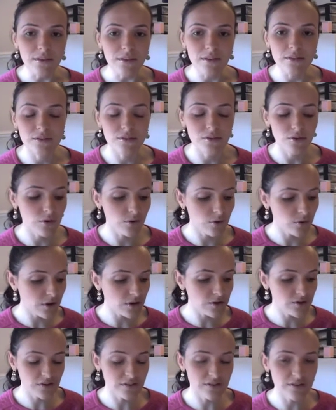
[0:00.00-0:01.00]
So
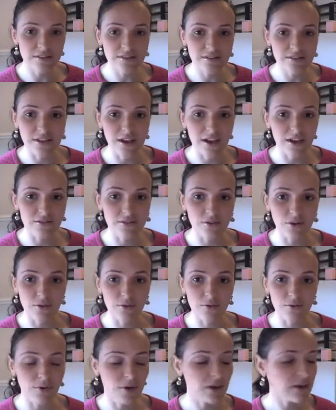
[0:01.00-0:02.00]
just to start
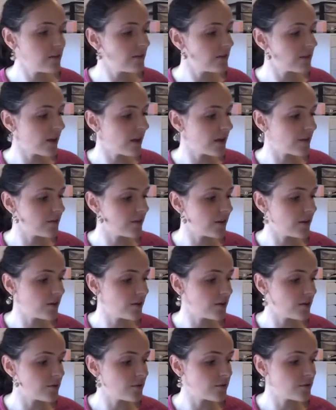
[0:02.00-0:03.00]
off with, I've
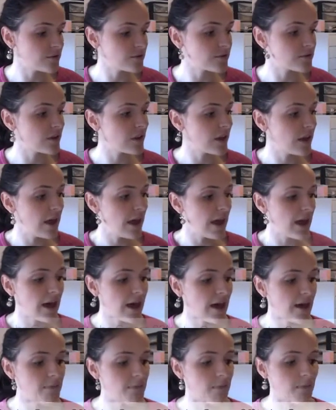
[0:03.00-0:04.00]
used
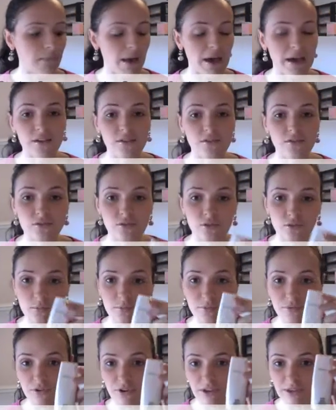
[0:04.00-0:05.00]
MAC
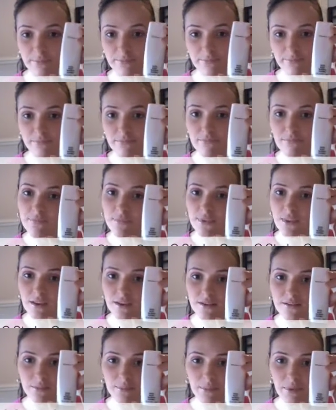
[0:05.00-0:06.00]
Strobe Cream
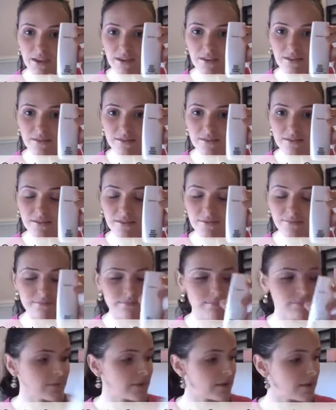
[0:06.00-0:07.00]
as a base.
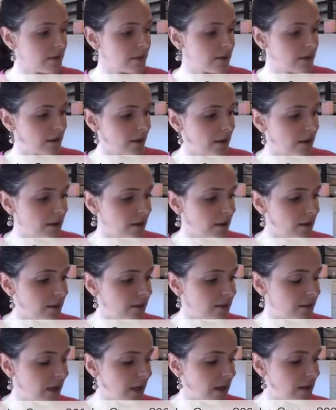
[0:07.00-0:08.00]

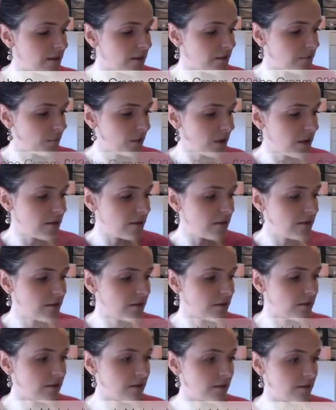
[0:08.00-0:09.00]
Then
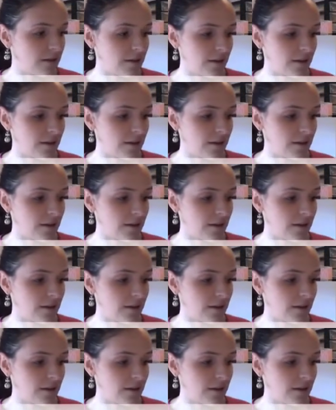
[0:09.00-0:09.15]
with